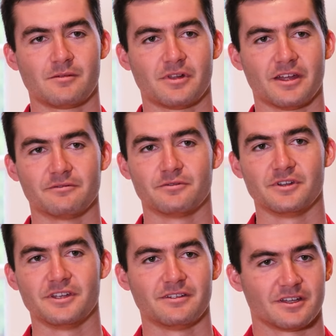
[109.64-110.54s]
playing
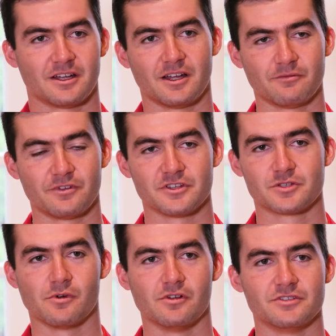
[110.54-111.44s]
footy for the
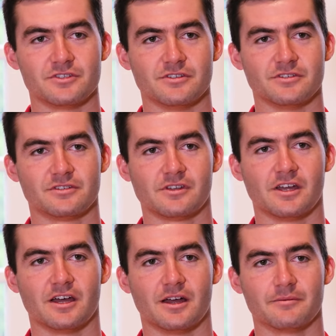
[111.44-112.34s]
Swans, and
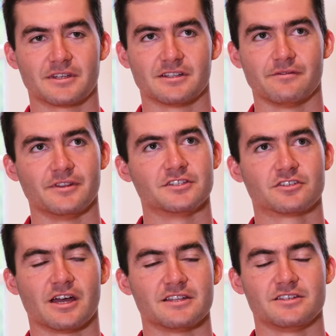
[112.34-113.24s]
get to live in this
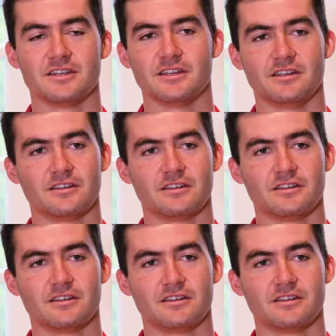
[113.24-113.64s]
great city